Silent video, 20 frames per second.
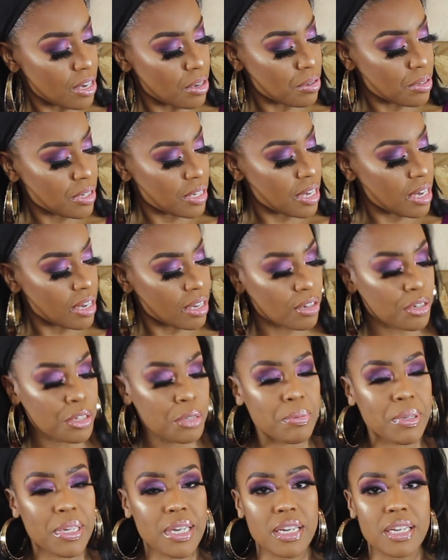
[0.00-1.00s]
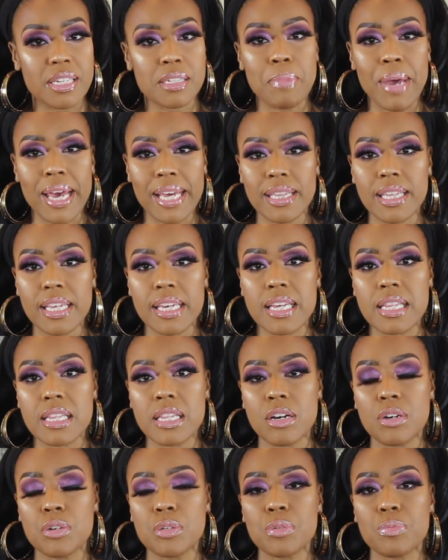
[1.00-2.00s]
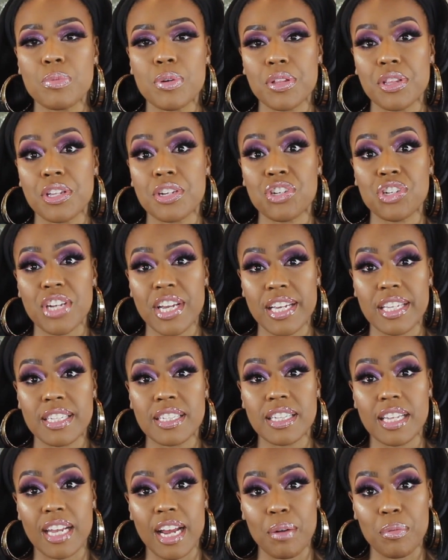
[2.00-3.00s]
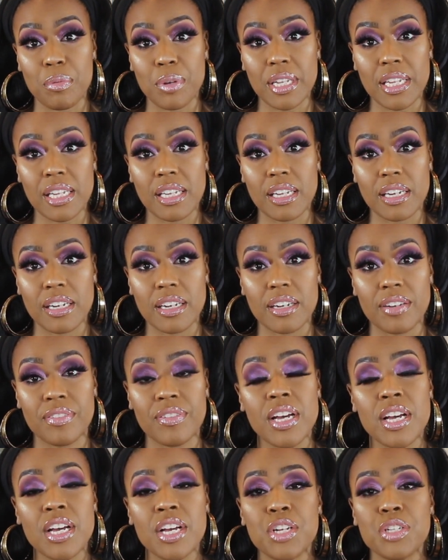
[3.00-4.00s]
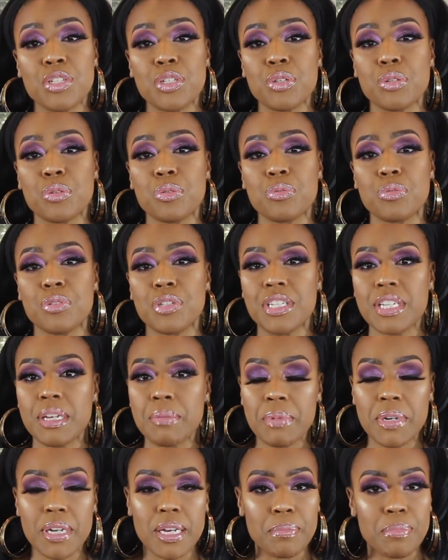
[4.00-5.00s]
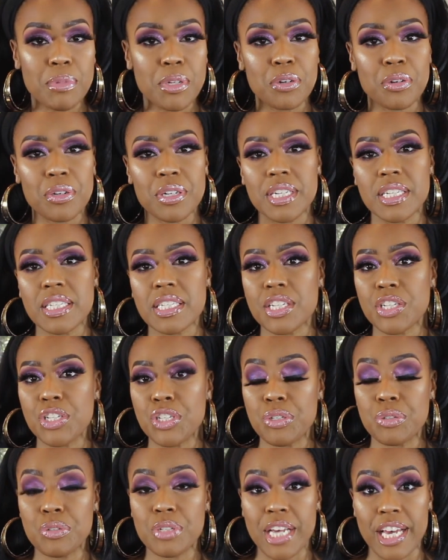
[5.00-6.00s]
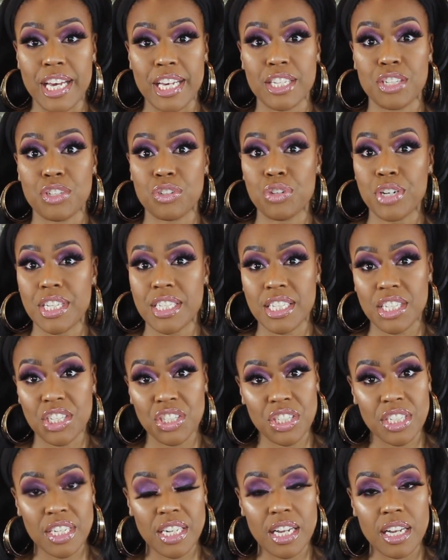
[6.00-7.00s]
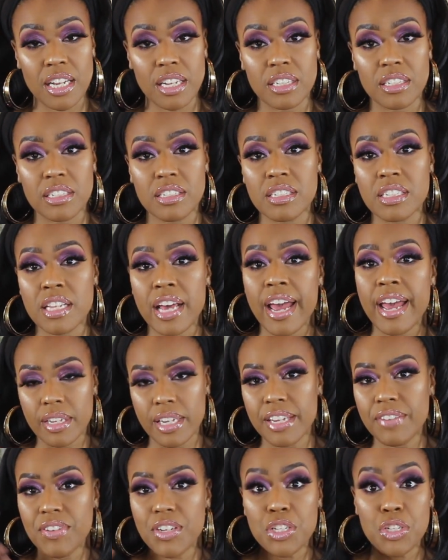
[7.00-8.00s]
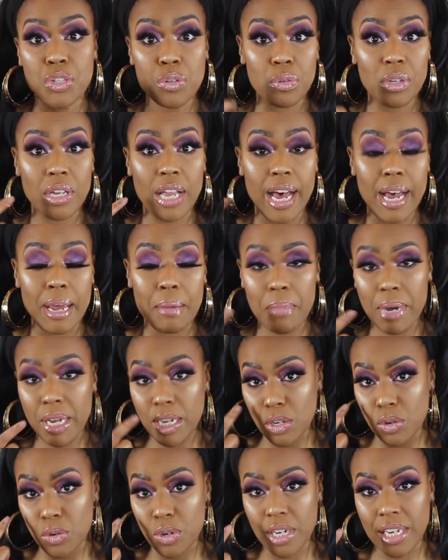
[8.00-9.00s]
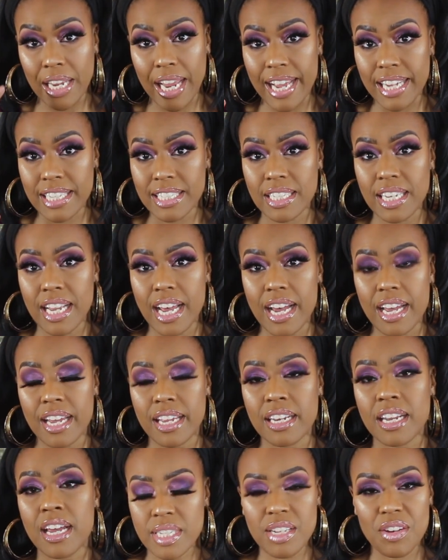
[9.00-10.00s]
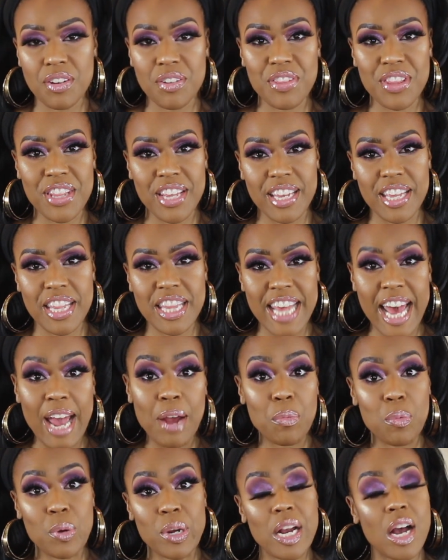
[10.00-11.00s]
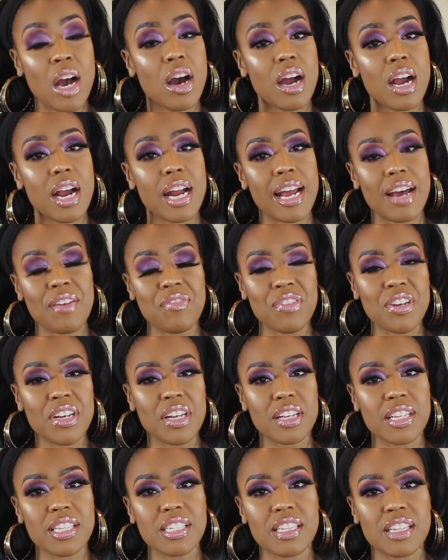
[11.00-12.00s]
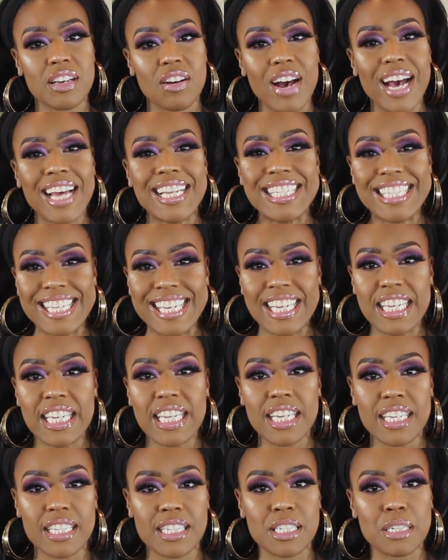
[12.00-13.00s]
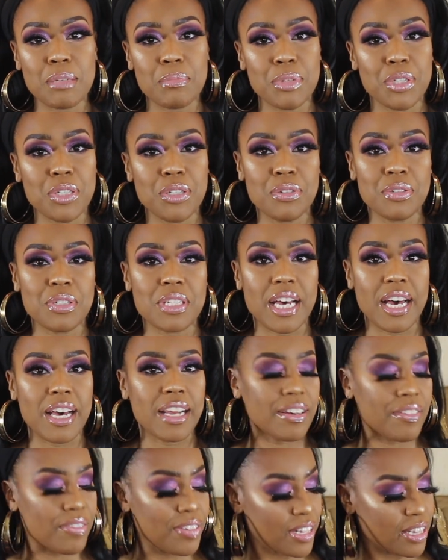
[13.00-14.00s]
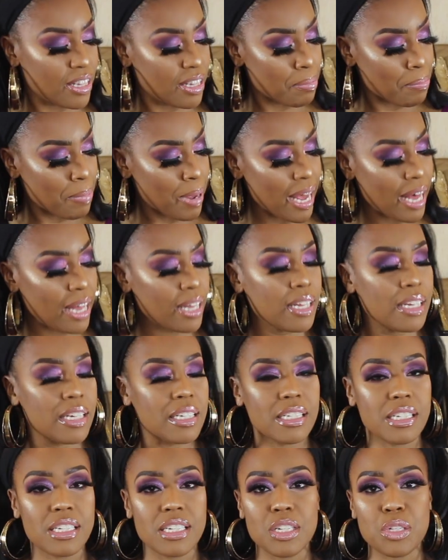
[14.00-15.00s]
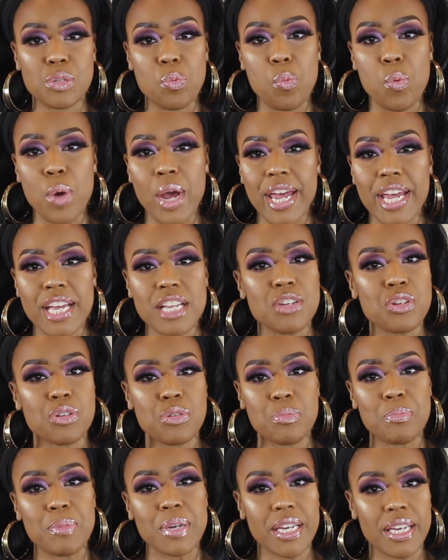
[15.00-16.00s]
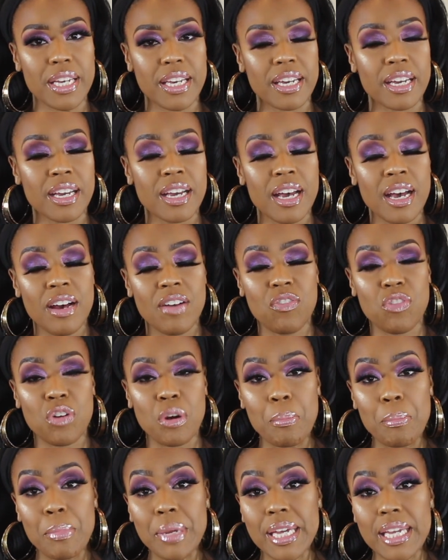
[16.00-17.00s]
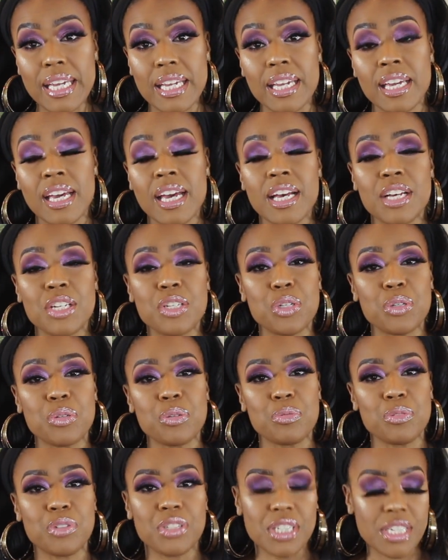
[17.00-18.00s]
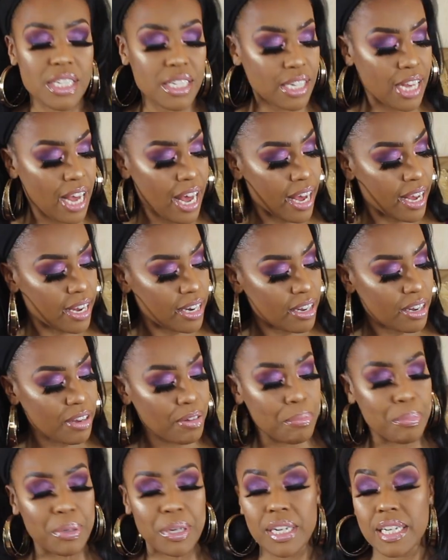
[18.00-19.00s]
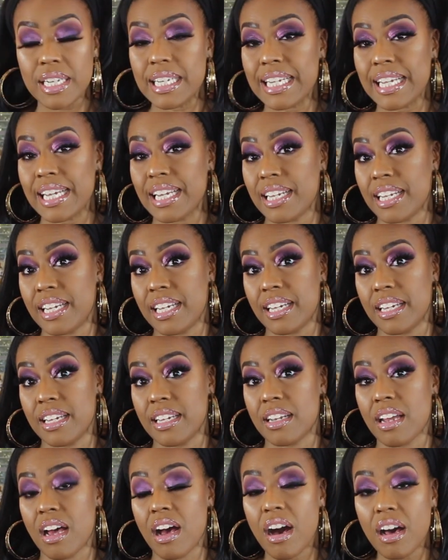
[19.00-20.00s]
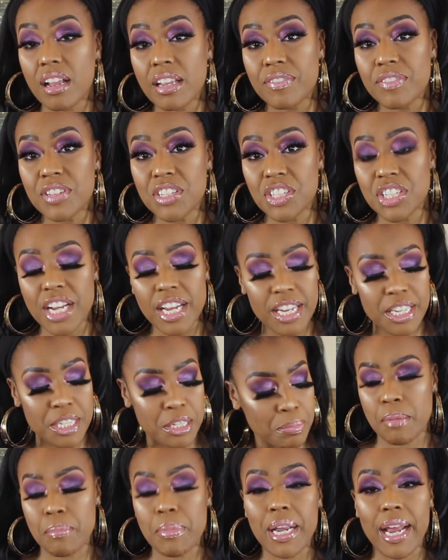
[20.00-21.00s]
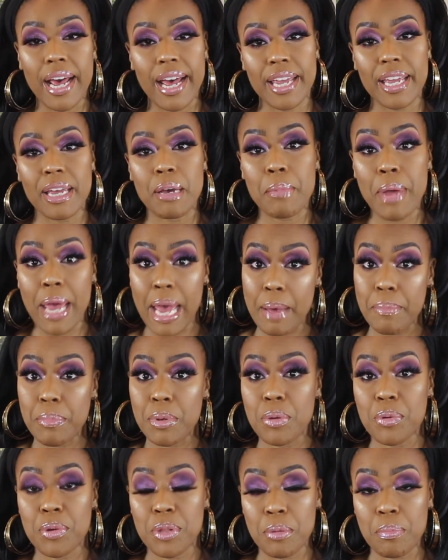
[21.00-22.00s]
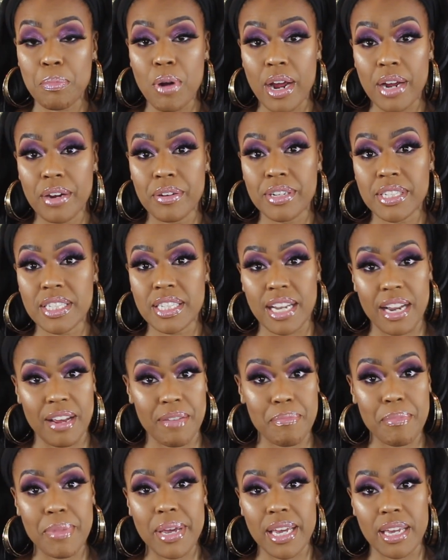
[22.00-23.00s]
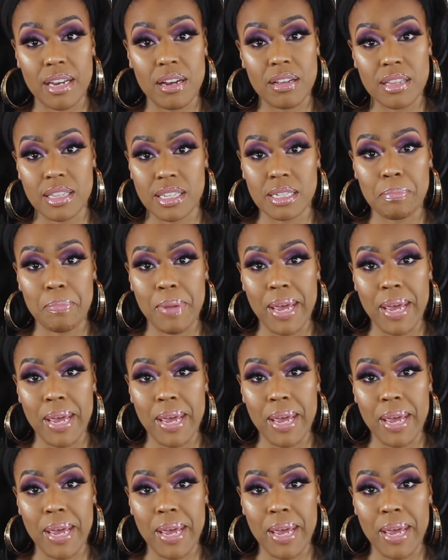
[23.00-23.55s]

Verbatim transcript: those colors because back then those were the shades that I really love to deepen up the crease and use as transition colors, even to line my lower lash line. So in that regard, I feel as though I did get some use out of it. The palette is just way too big for me to just kind of put a dent in all of the shades, but I am happy with the progress that I've made on this